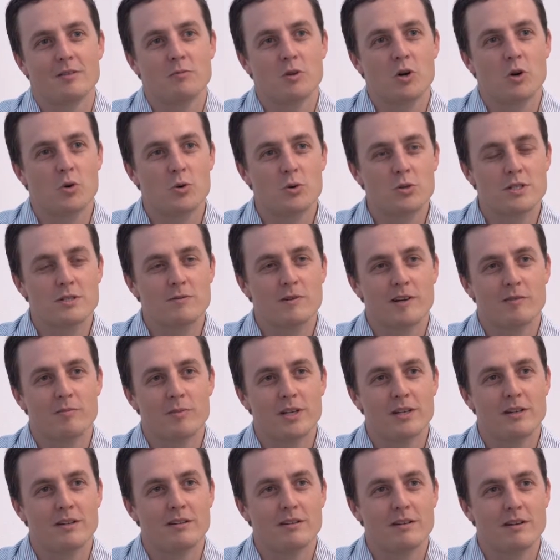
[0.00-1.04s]
course, where I've
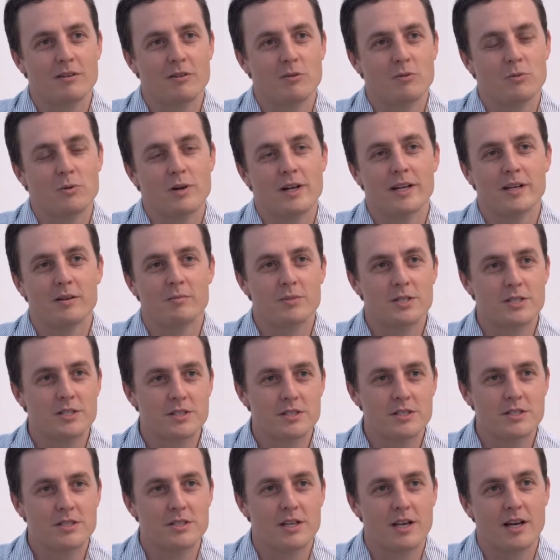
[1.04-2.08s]
been running a
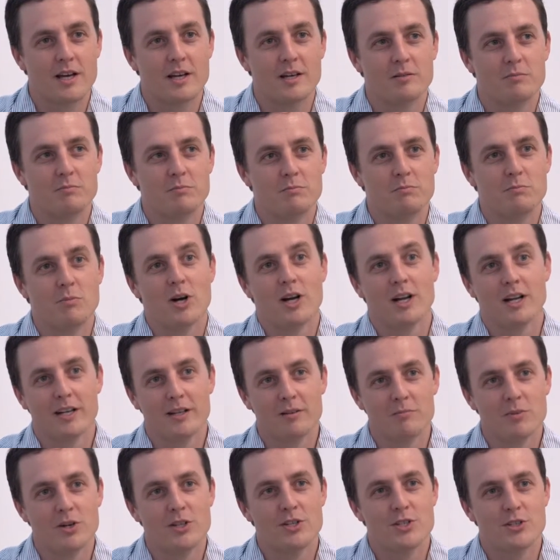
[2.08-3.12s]
business
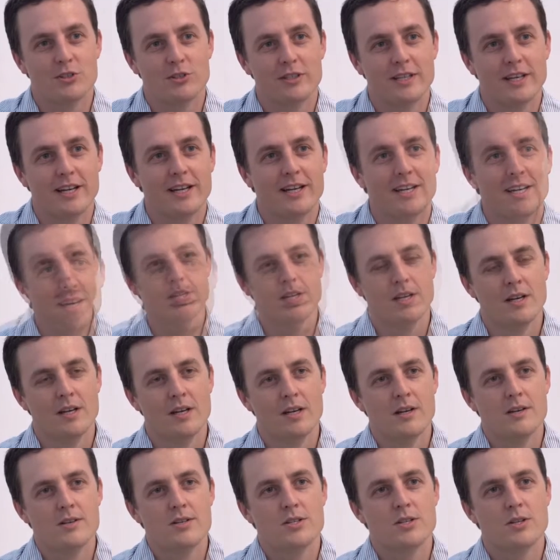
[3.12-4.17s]
modeling module there.
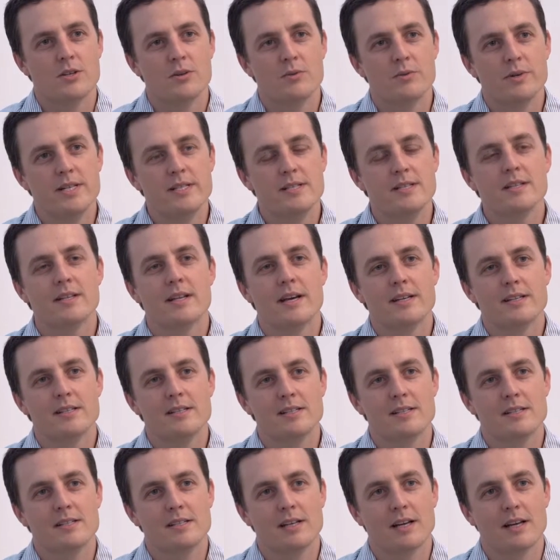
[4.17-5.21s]
So the reason that
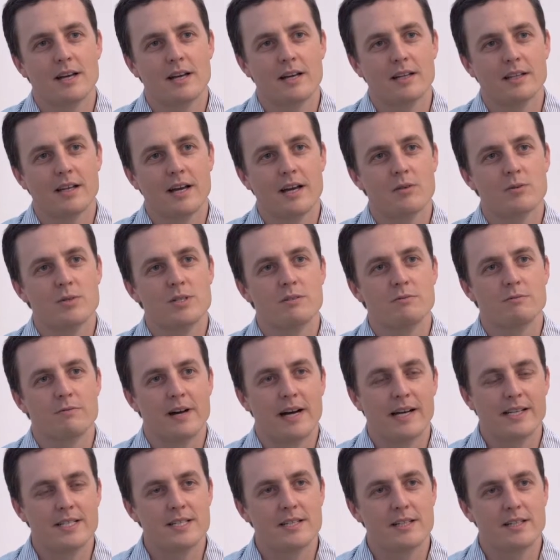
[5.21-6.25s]
I think I was
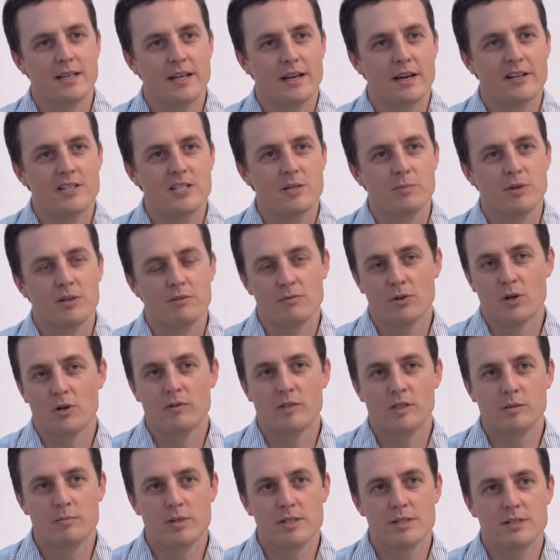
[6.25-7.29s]
invited here to be
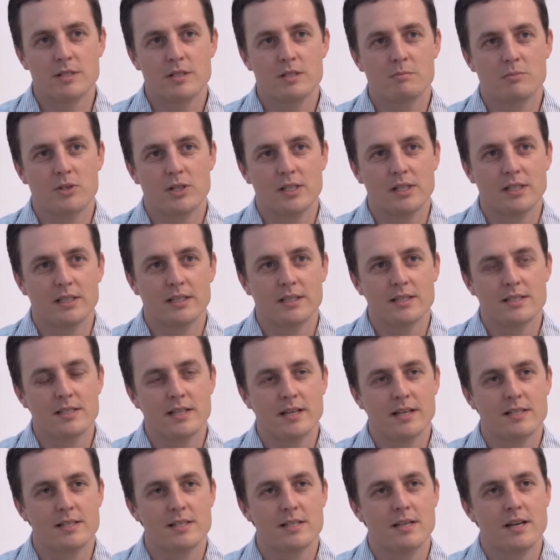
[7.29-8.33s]
involved in business modeling is
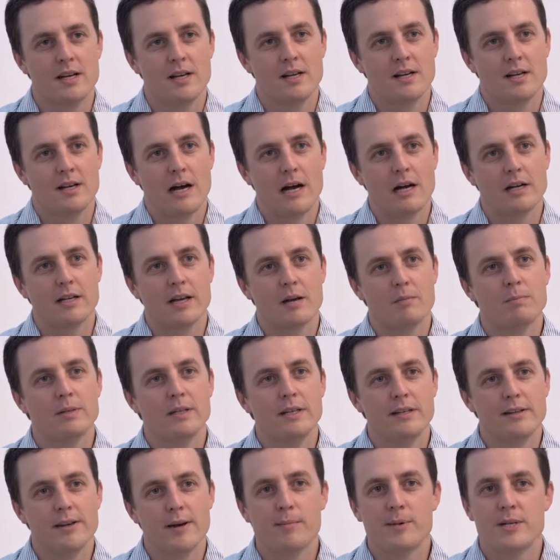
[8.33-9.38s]
that our
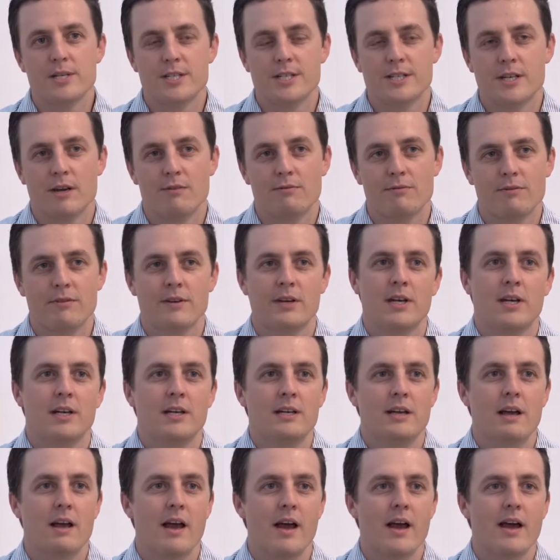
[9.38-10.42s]
company, Yuppiechef,
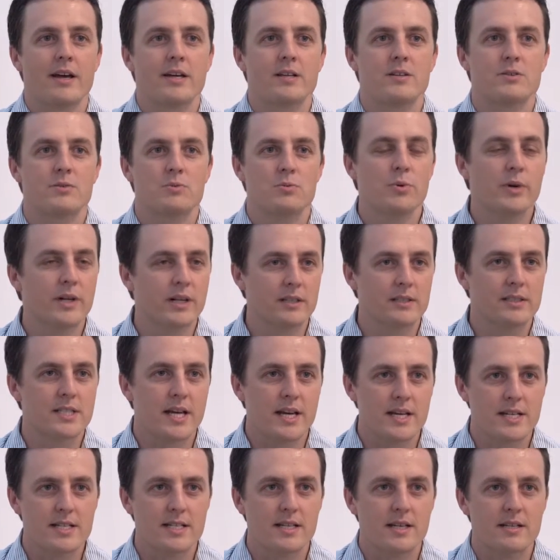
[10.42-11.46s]
has real
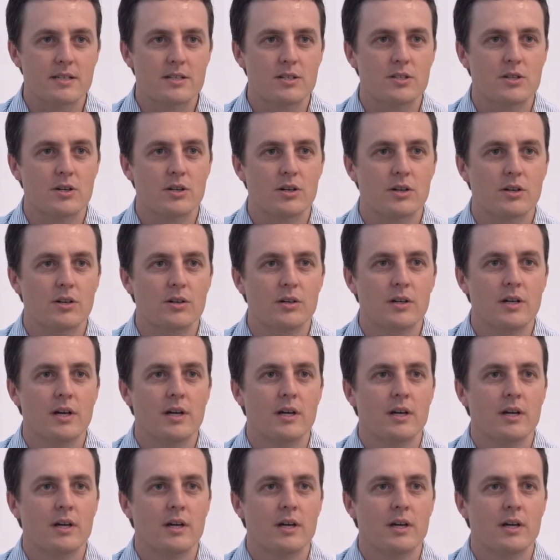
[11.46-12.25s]
data. So